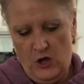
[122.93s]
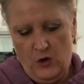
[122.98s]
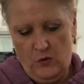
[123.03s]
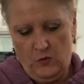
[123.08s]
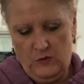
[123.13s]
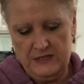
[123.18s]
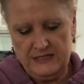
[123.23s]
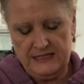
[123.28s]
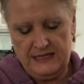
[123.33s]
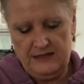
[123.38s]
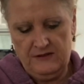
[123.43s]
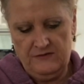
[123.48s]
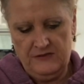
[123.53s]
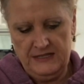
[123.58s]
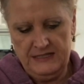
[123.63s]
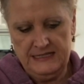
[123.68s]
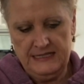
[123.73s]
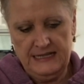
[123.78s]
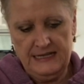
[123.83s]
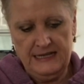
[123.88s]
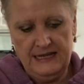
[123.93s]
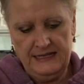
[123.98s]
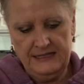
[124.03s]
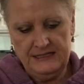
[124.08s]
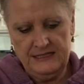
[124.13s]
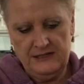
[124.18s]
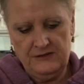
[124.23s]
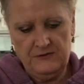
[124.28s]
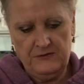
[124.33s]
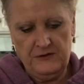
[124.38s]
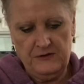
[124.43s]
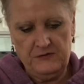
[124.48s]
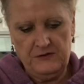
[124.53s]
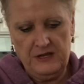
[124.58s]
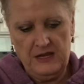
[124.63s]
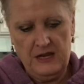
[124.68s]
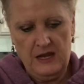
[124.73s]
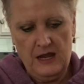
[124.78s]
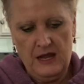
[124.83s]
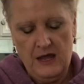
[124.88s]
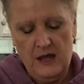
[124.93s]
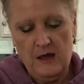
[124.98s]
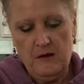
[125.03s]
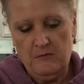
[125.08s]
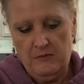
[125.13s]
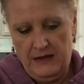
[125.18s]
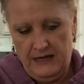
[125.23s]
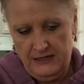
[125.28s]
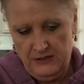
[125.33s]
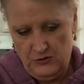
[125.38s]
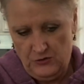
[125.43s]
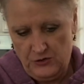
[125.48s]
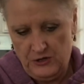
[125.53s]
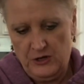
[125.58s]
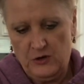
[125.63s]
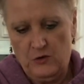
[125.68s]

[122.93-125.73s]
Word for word: was invented in 1950 by Nordic